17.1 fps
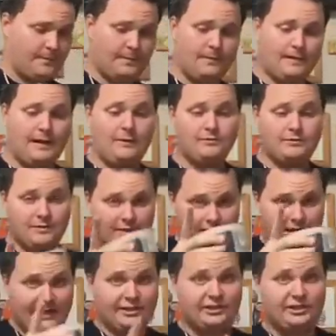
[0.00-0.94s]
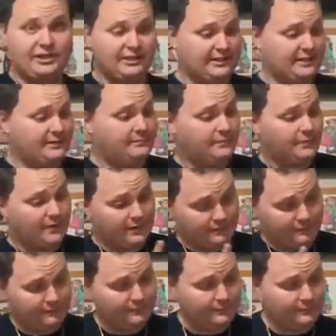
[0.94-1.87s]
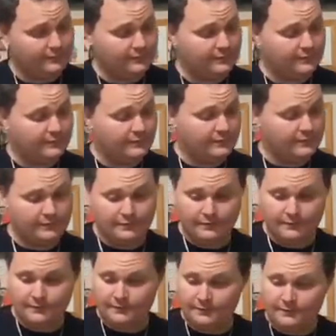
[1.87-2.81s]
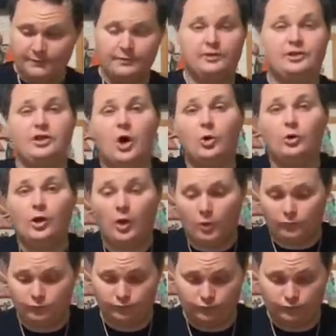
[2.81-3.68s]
That was a lot of chili, but YOLO.